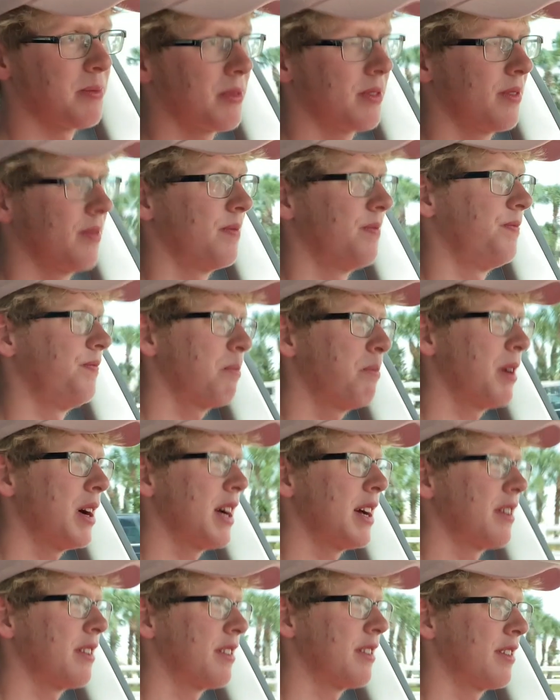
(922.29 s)

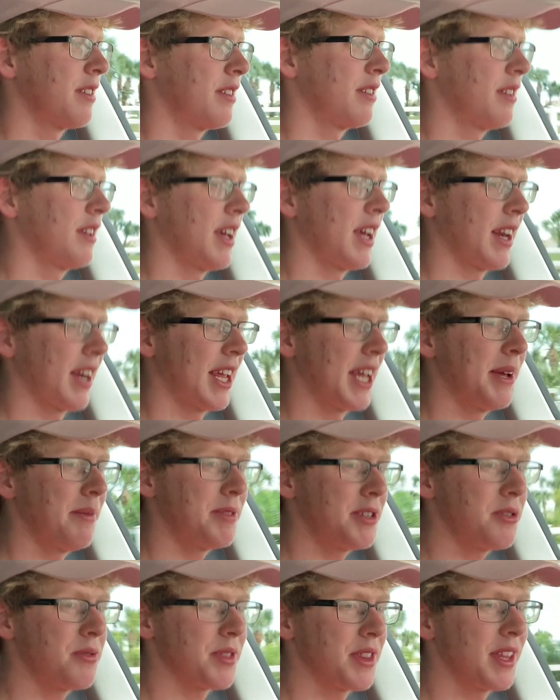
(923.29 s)
But it
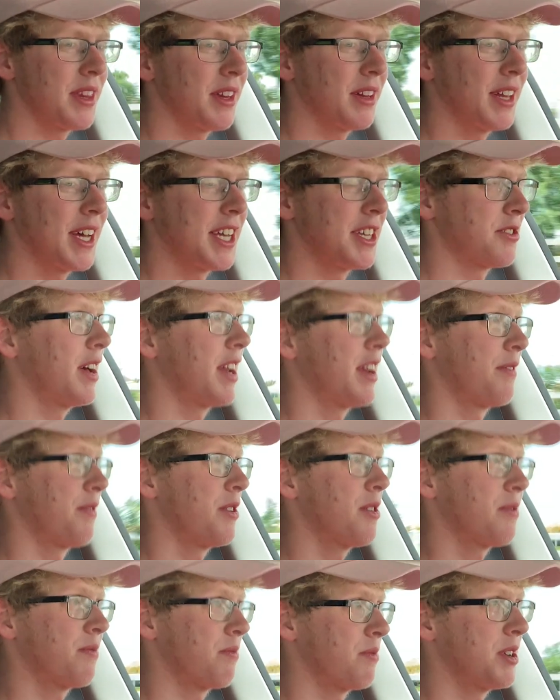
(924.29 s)
keeps you within the lanes, and if
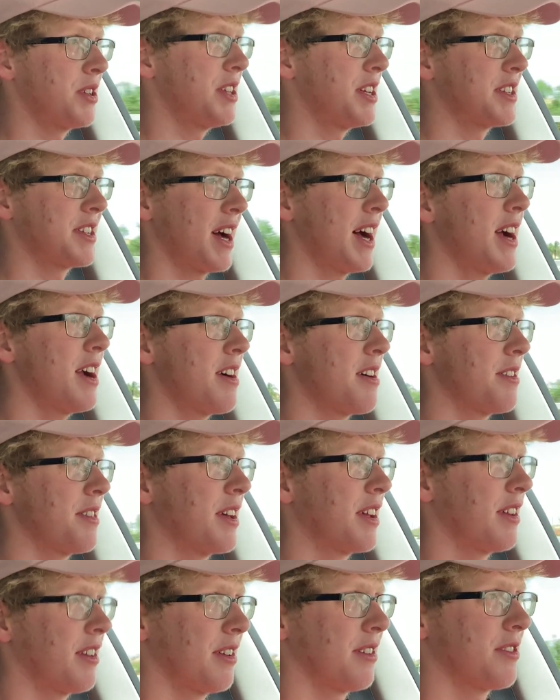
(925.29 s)
you're really tired,
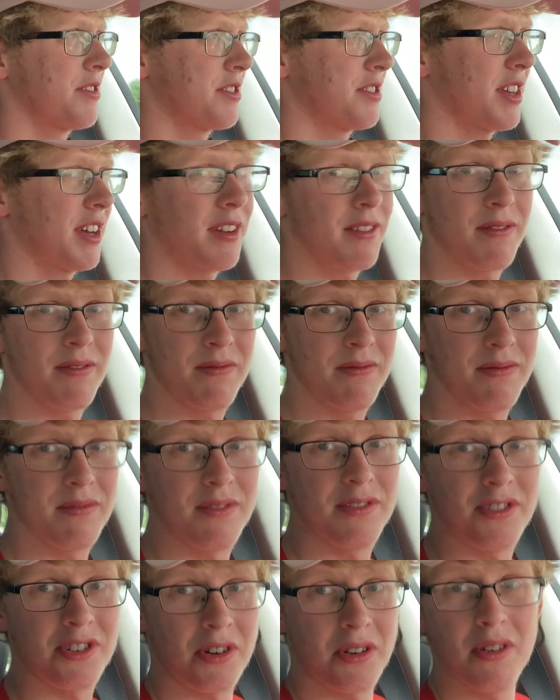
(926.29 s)
then you're just like,
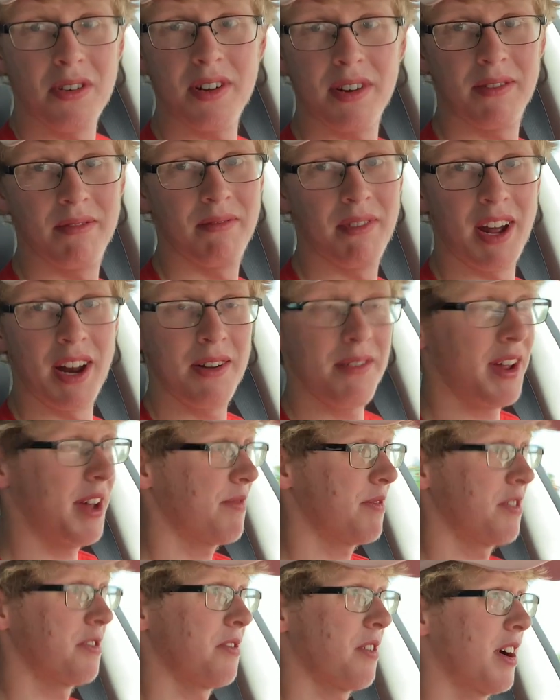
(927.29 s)
screw it, I don't
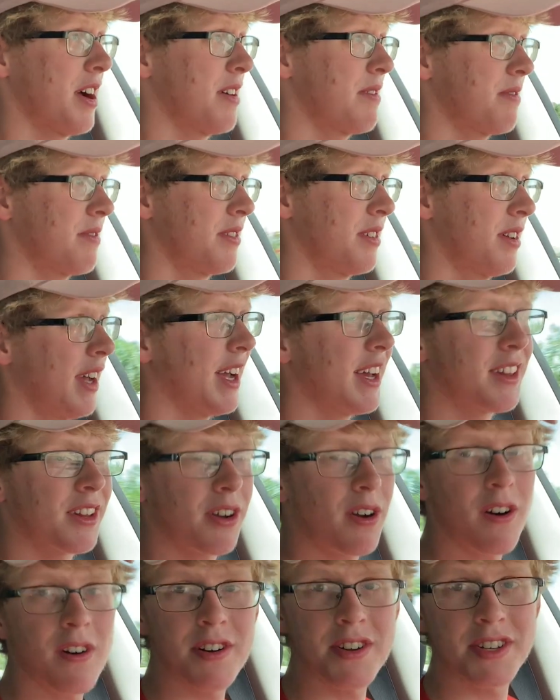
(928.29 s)
have to drive. And the
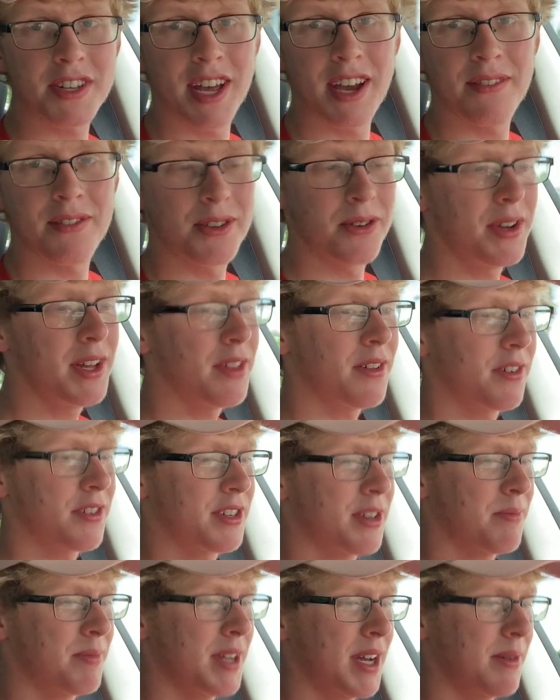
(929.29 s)
car doesn't have to either.
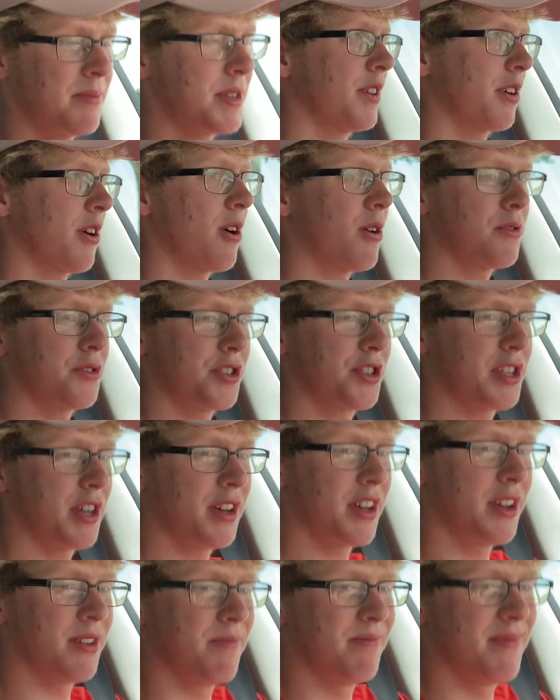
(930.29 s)
Sometimes the car will just
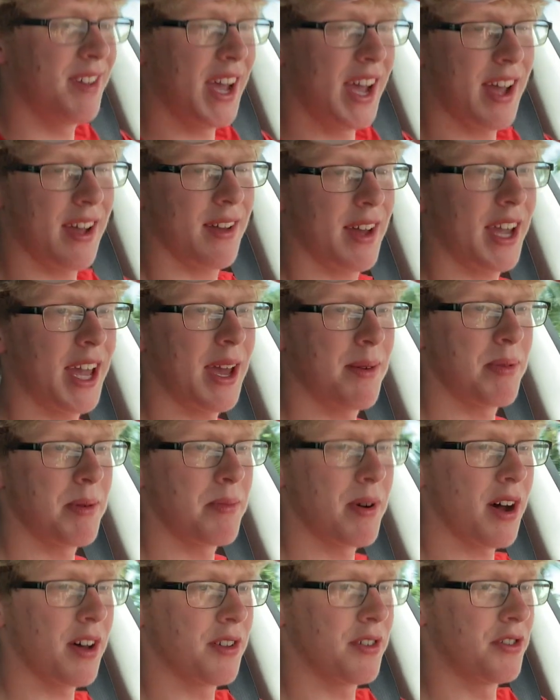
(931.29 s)
tell you, nah, I can't be
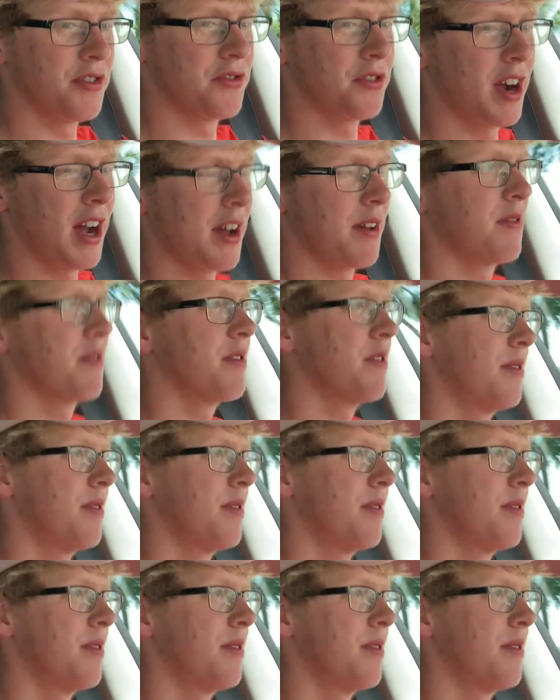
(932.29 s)
bothered to drive.